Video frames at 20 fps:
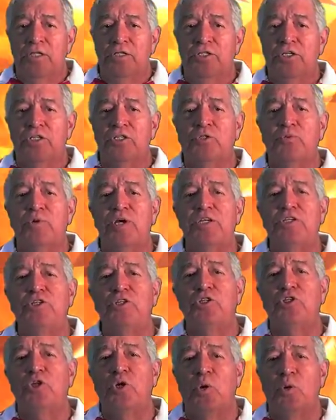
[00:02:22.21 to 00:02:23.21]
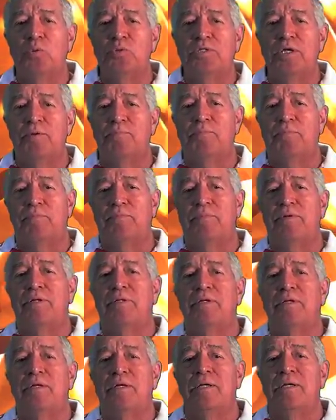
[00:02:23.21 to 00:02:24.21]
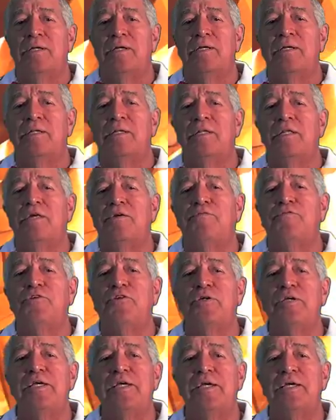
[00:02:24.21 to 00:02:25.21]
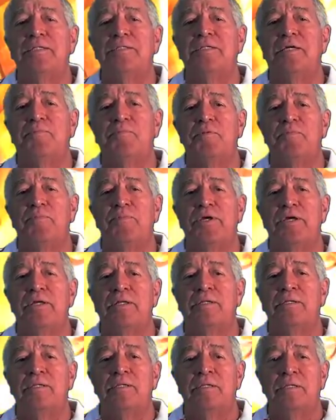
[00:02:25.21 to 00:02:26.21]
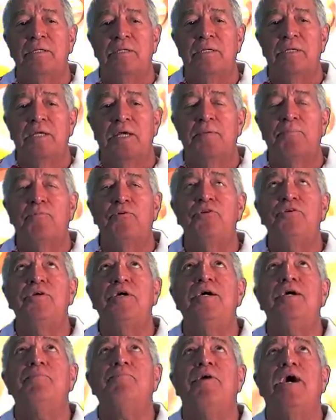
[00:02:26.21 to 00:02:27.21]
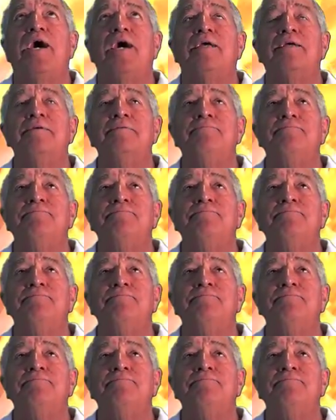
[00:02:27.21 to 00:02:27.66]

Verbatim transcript: Just raise your toes up, lift your hands up a bit, and put your head back.